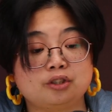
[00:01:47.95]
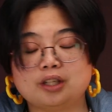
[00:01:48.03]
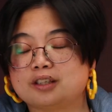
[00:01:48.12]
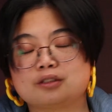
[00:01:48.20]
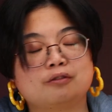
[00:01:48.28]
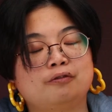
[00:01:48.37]

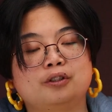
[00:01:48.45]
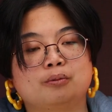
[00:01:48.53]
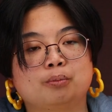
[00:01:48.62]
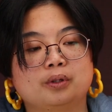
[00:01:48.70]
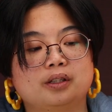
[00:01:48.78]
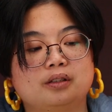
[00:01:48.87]
doesn't feel
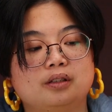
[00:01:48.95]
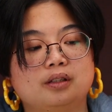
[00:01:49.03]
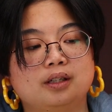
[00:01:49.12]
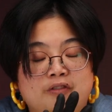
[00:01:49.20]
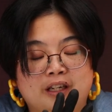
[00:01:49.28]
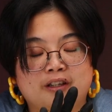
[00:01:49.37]

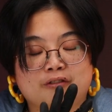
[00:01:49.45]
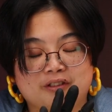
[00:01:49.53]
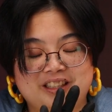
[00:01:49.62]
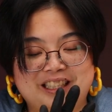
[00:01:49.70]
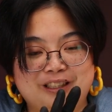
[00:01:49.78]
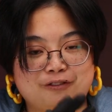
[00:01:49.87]
brittle, very
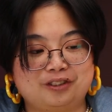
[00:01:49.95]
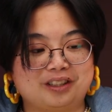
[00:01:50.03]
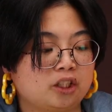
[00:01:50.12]
relieved,